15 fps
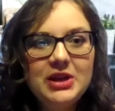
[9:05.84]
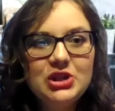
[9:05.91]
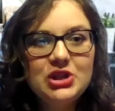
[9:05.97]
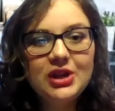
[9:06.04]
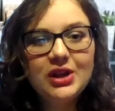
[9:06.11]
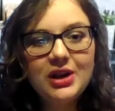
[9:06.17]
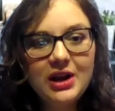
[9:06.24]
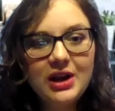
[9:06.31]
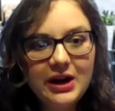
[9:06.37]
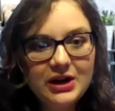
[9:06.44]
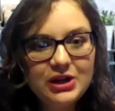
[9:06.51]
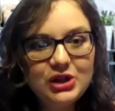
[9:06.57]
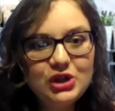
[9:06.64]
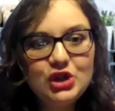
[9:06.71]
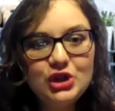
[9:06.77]
Angelica got
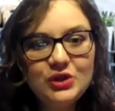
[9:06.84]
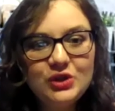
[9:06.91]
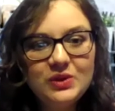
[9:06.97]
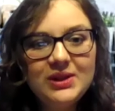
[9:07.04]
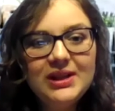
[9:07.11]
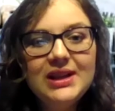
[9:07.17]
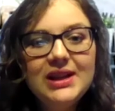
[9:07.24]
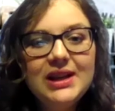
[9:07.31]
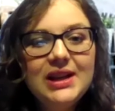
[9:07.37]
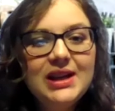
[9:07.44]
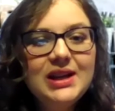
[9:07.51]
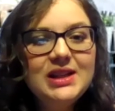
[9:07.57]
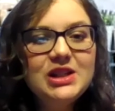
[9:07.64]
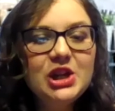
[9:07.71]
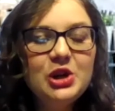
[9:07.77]
hired in June.
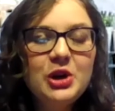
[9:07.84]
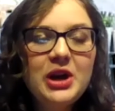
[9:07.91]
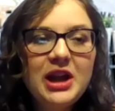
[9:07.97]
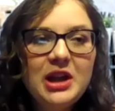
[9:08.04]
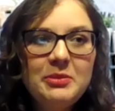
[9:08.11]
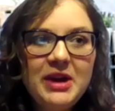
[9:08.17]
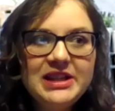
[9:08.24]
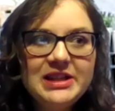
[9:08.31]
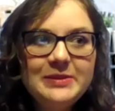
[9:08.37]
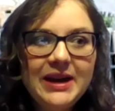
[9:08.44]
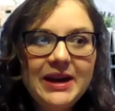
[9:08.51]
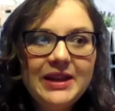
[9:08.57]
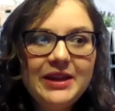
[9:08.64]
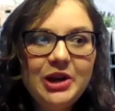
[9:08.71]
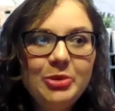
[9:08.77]
So kind of back to
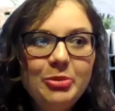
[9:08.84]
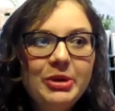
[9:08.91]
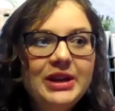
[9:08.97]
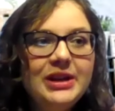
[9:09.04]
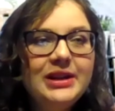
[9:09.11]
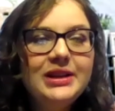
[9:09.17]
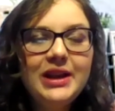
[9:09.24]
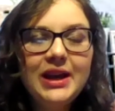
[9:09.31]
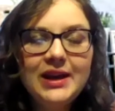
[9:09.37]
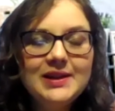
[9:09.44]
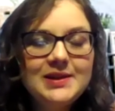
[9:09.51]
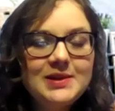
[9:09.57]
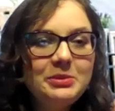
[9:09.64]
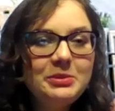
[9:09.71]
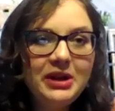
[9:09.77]
back there. But
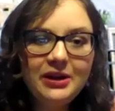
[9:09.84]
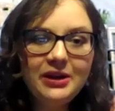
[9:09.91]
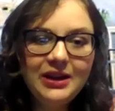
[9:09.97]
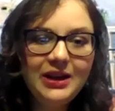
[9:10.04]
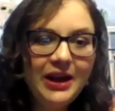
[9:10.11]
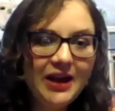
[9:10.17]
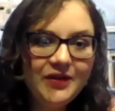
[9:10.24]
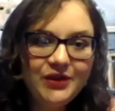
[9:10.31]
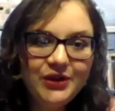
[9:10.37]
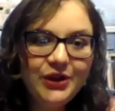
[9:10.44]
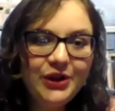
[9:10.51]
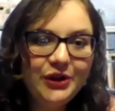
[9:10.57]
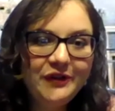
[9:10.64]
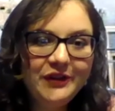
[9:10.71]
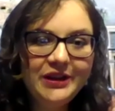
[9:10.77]
yes, immediately after
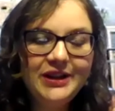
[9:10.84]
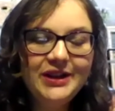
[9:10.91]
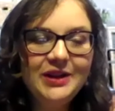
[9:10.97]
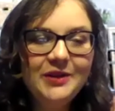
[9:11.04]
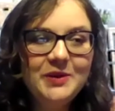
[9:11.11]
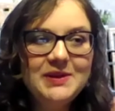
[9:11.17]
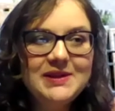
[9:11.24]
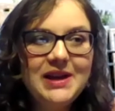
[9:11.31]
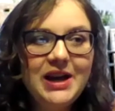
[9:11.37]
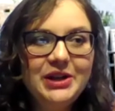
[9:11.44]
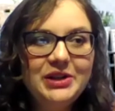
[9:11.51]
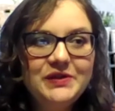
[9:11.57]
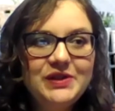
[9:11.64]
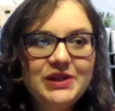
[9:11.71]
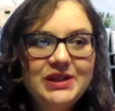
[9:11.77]
COVID, it was
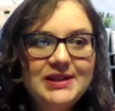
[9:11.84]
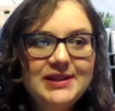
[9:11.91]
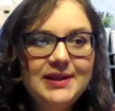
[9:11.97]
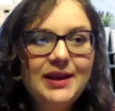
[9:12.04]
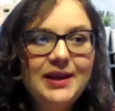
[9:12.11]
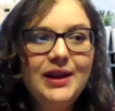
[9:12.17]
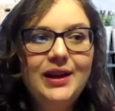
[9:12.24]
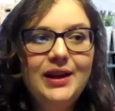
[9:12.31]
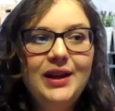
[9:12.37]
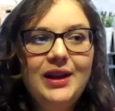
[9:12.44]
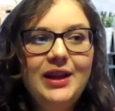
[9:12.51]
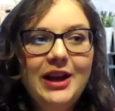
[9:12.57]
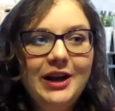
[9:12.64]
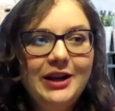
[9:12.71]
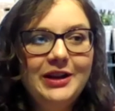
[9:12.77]
kind of just
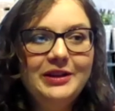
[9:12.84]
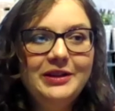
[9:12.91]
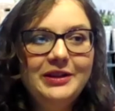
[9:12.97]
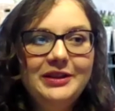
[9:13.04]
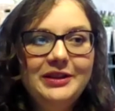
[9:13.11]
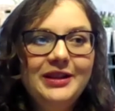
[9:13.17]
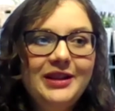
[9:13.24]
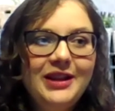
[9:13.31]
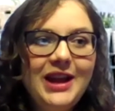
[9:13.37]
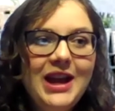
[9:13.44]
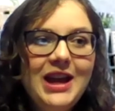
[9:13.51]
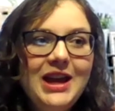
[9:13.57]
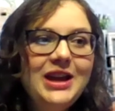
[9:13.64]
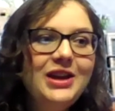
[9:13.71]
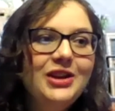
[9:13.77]
like,
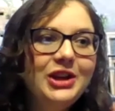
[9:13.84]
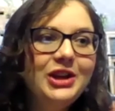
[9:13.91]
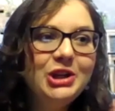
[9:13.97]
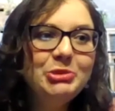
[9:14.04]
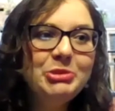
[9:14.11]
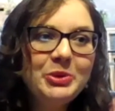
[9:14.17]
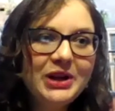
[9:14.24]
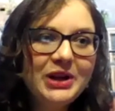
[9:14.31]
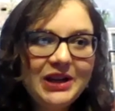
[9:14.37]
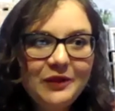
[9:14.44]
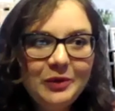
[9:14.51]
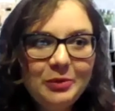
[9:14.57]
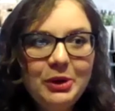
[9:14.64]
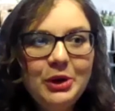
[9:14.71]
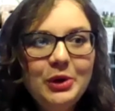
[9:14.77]
hey, you're going to be working
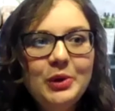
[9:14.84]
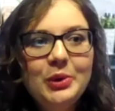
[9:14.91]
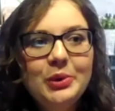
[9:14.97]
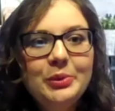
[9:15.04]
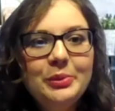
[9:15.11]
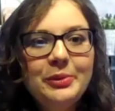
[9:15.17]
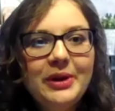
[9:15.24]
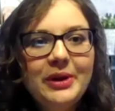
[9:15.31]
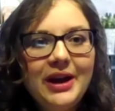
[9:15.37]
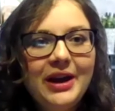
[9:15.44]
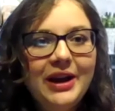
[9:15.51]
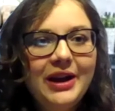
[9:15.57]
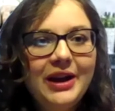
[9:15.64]
from home.